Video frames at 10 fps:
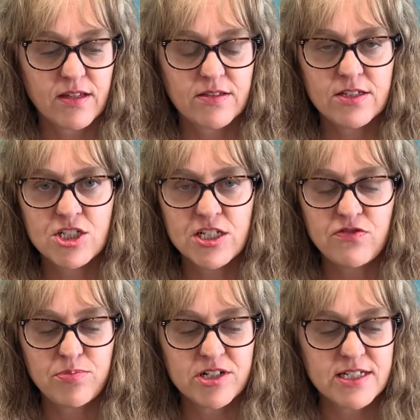The
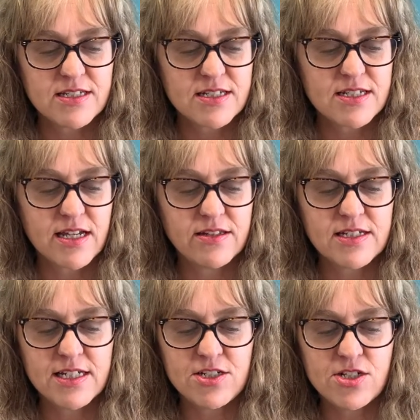chief priests and
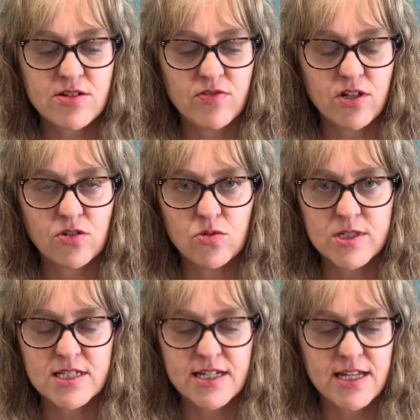the teachers of the law
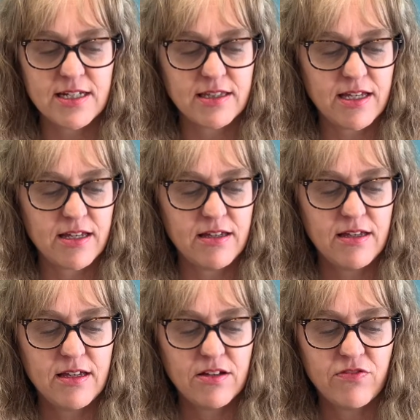were standing there,
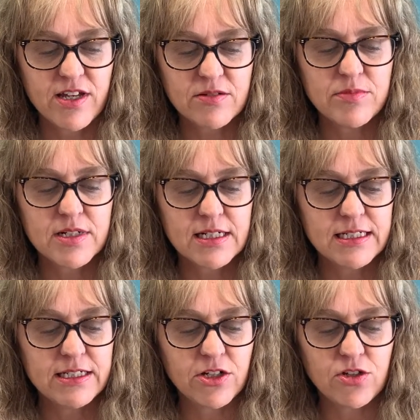
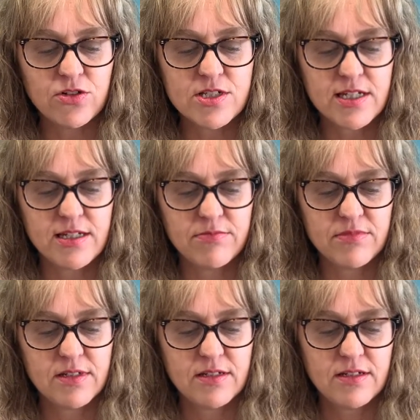vehemently accusing him.
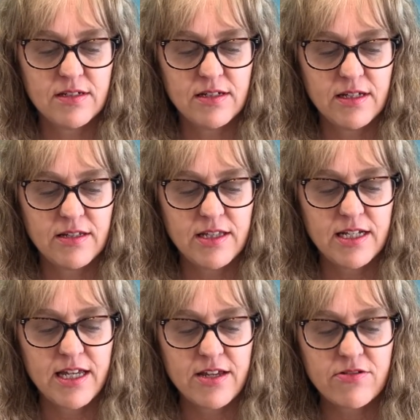Then
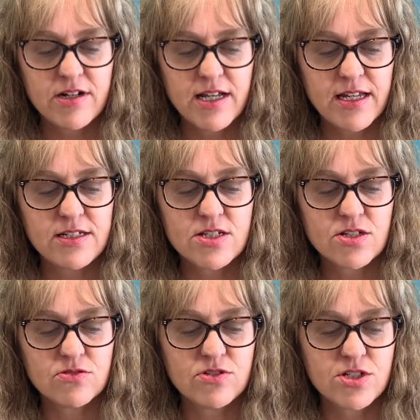Herod and his
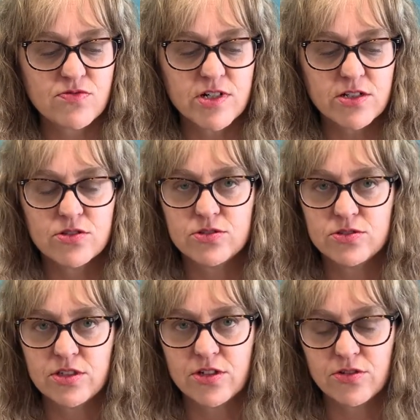soldiers
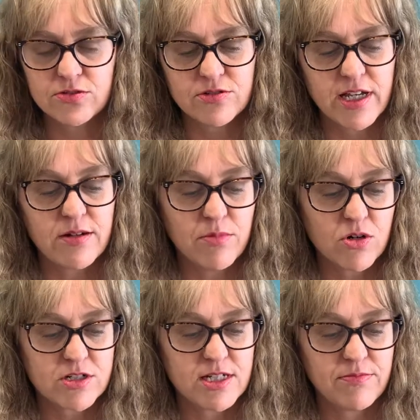ridiculed and
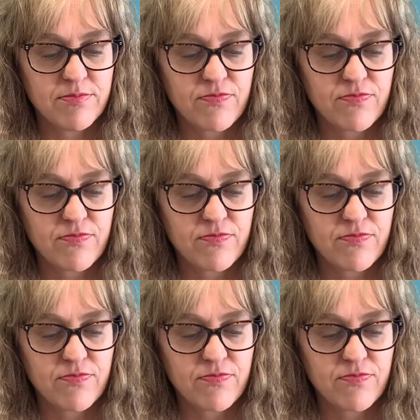mocked him.